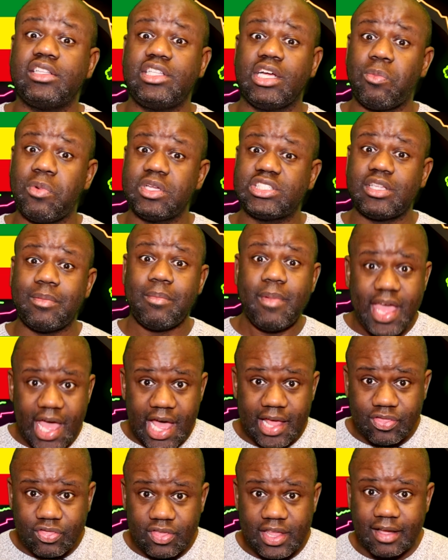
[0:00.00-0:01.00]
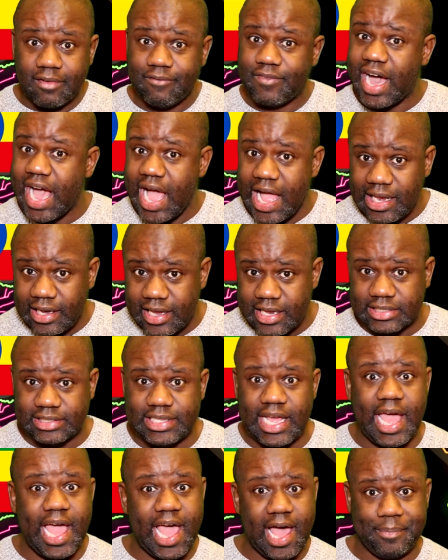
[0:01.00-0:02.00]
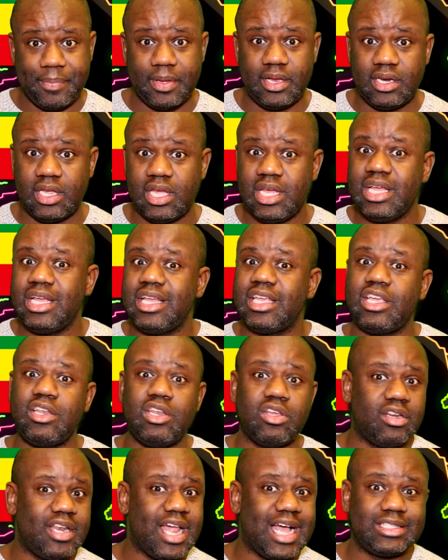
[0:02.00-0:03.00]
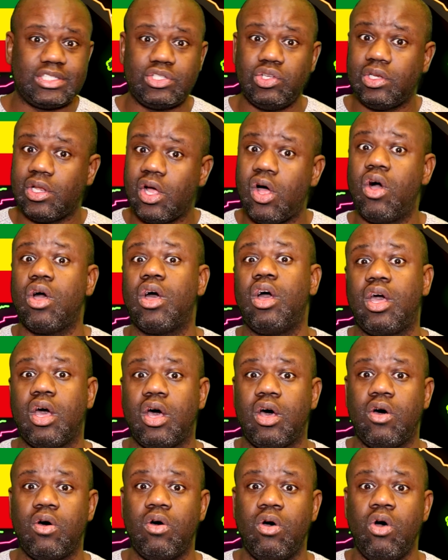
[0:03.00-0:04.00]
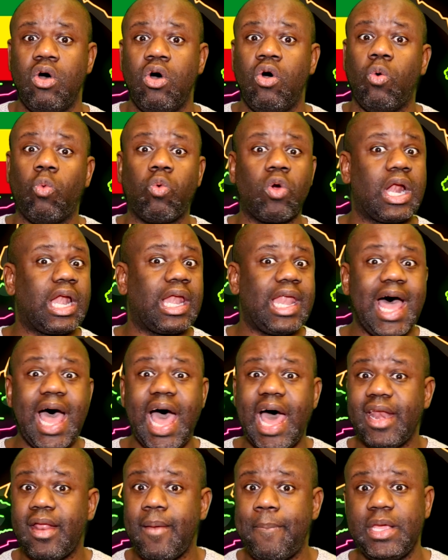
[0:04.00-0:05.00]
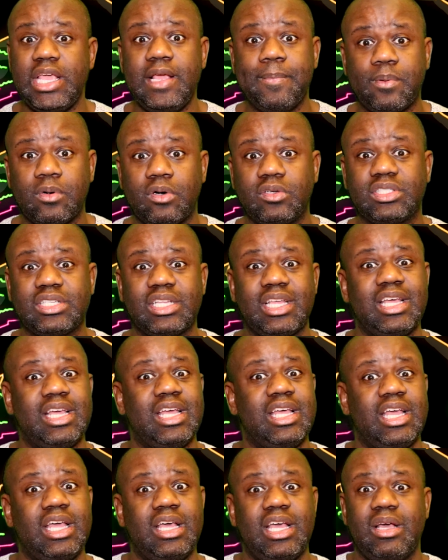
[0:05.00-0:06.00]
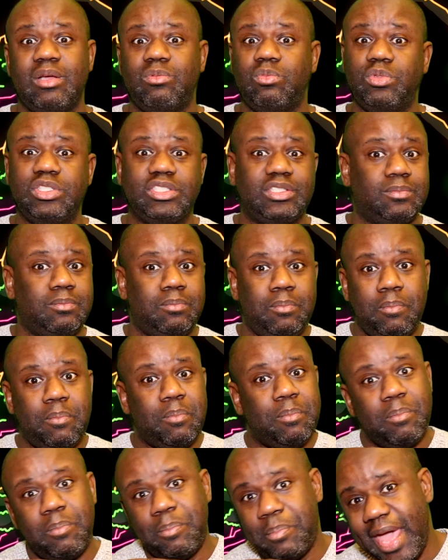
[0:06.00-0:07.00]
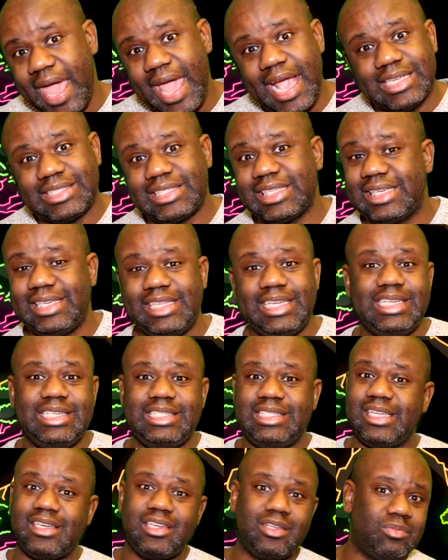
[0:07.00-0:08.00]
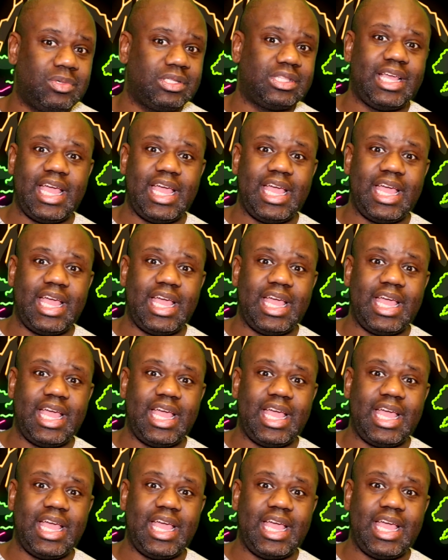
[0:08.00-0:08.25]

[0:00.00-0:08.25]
there was some ethnic violence that happened, you know, not too long ago where a lot of people's was basically dealing with